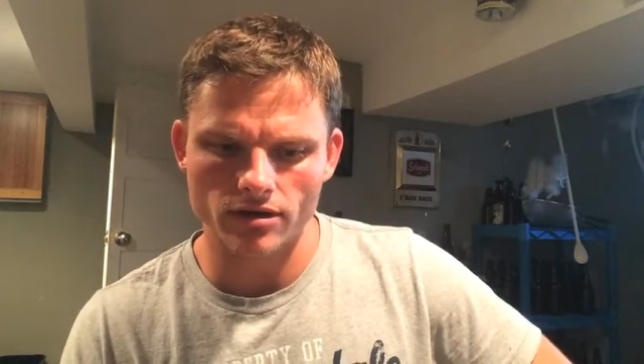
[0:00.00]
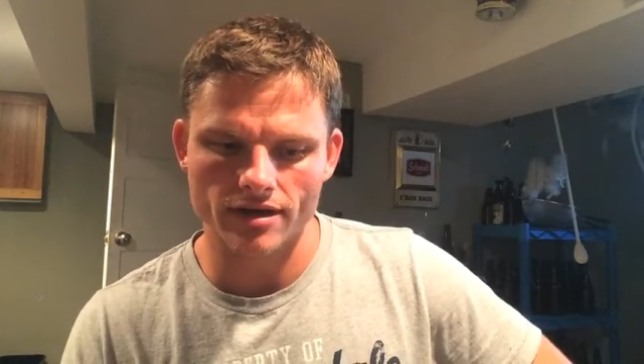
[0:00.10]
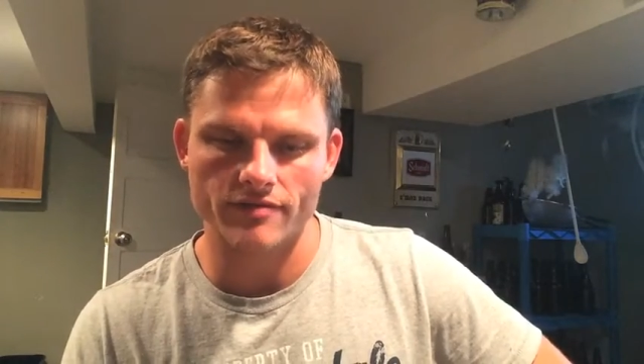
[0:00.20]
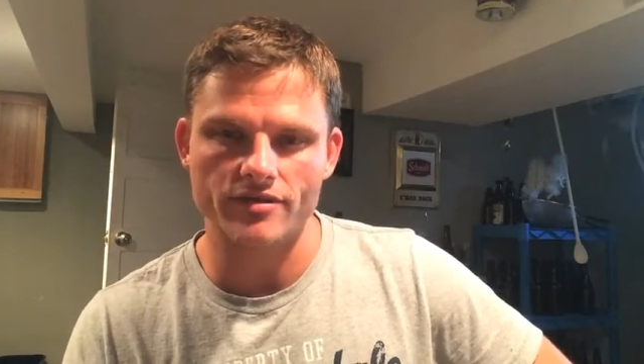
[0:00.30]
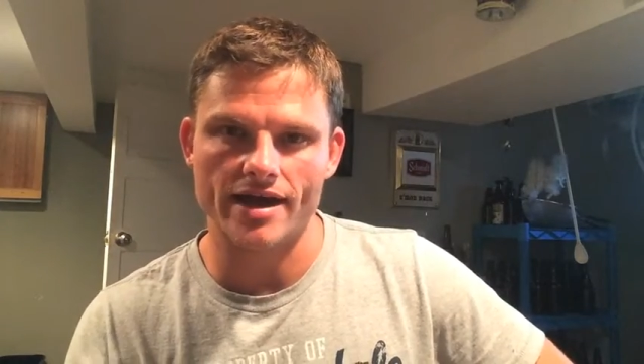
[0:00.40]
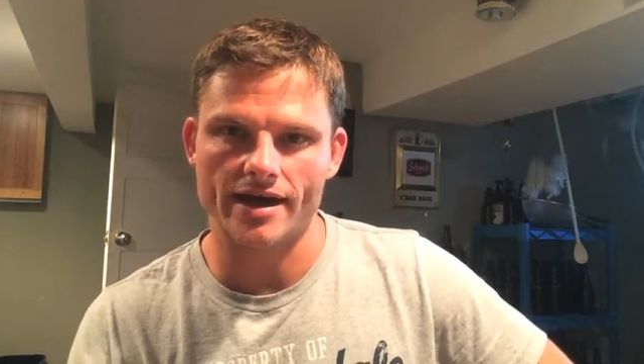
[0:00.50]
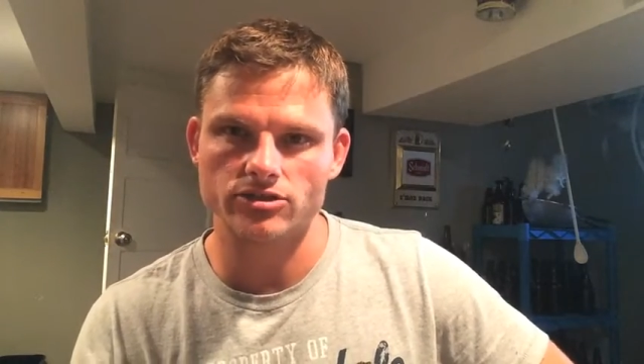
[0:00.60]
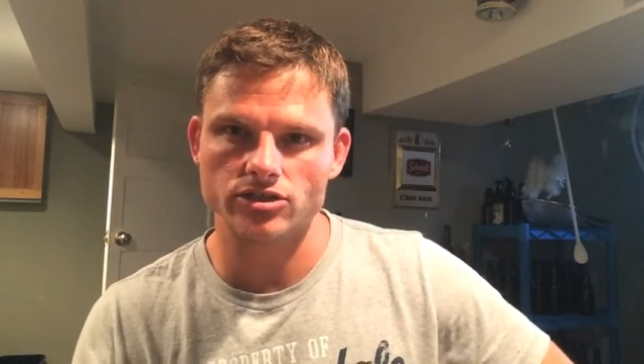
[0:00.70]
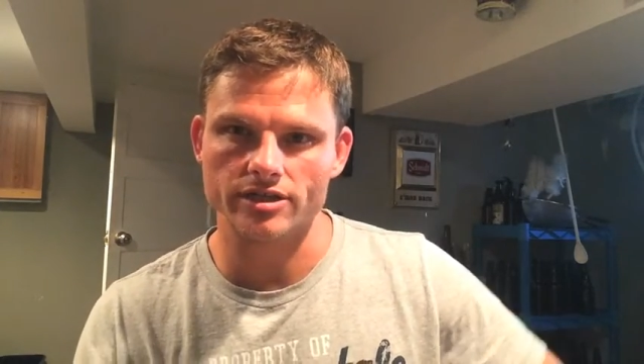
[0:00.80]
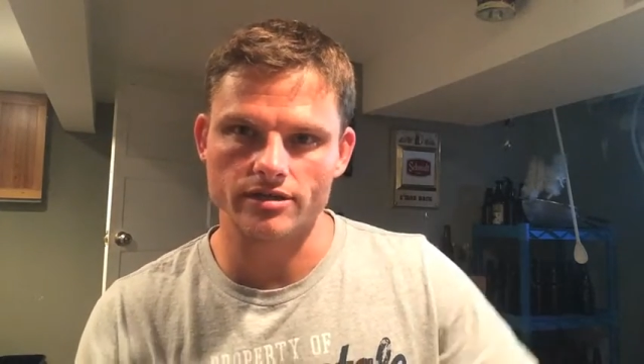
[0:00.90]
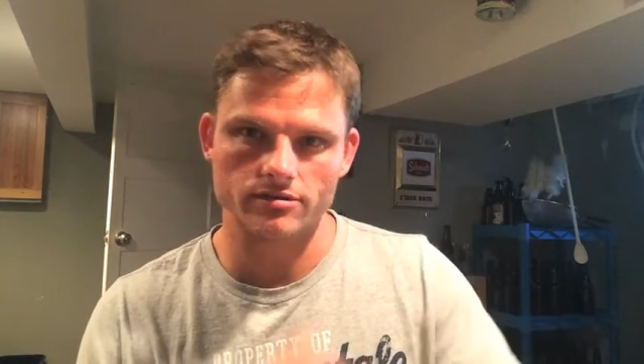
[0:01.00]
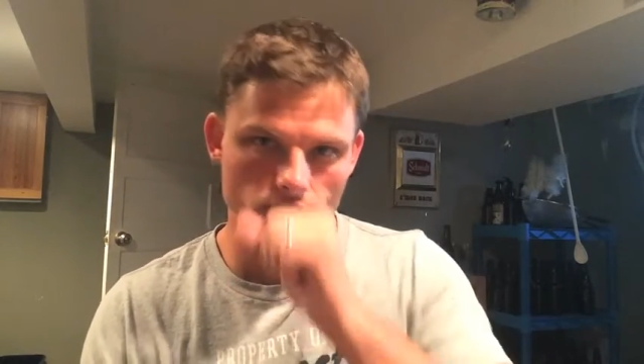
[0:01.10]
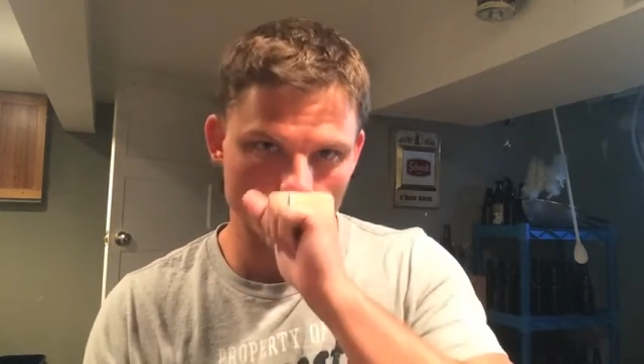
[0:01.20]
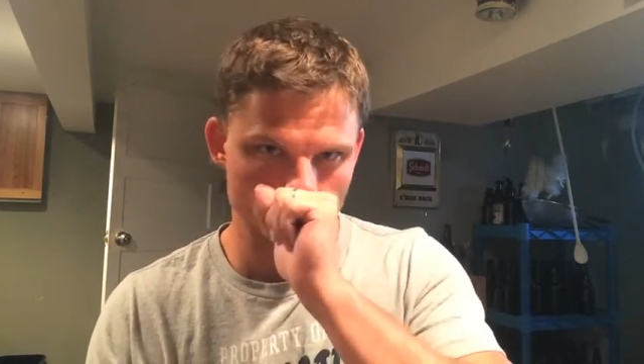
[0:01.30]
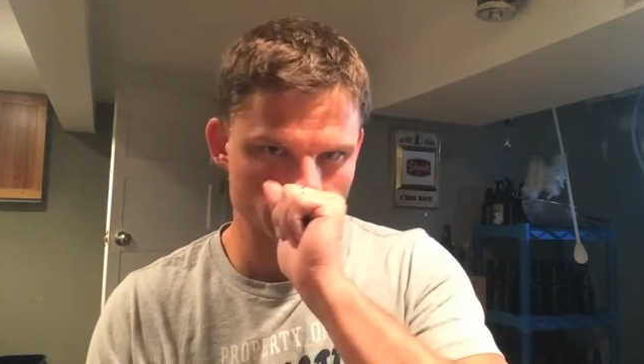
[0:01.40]
if he actually,
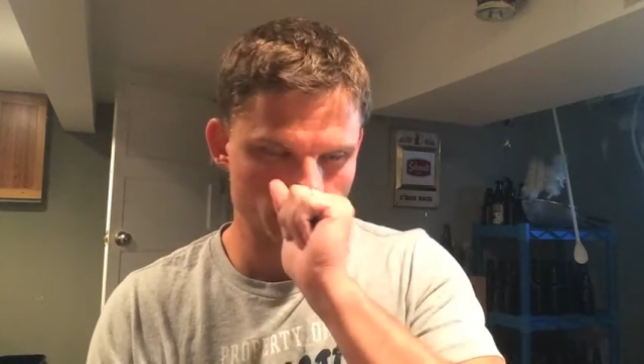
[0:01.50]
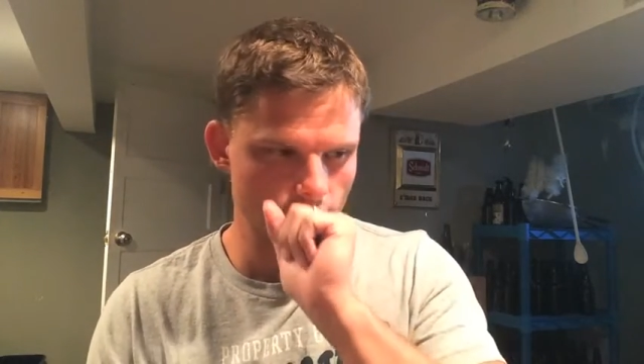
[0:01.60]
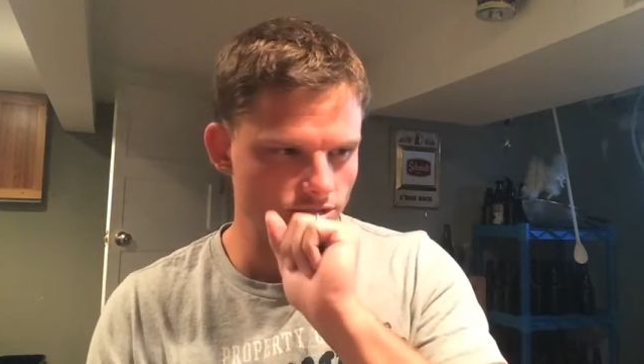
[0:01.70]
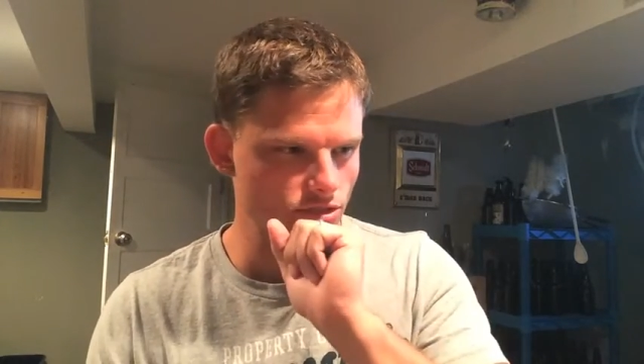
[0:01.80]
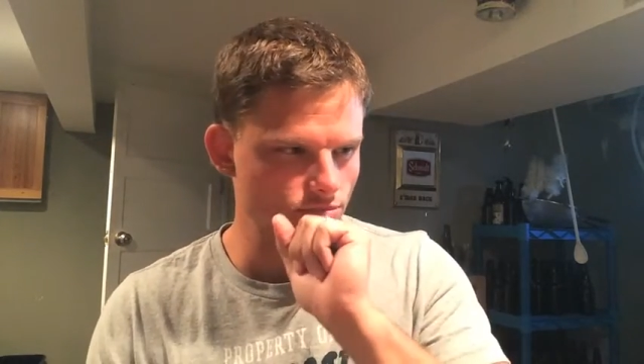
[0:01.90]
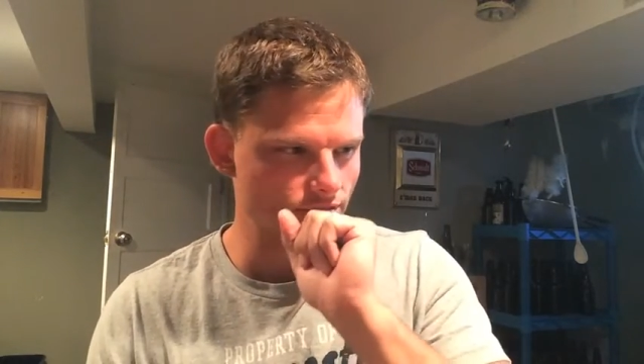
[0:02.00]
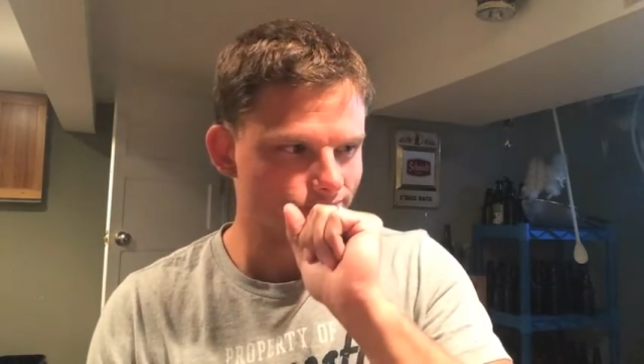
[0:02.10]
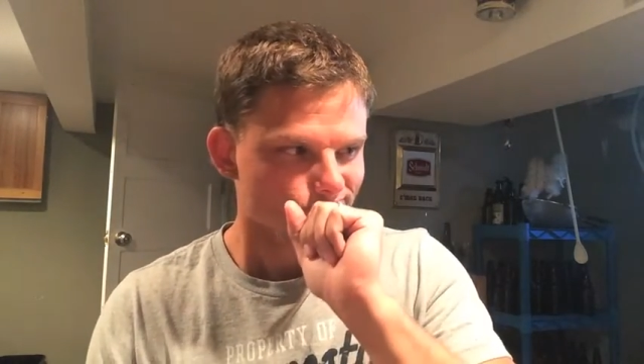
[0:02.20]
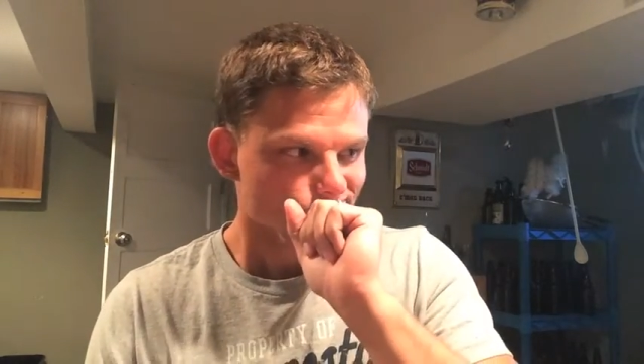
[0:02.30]
oh, excuse me,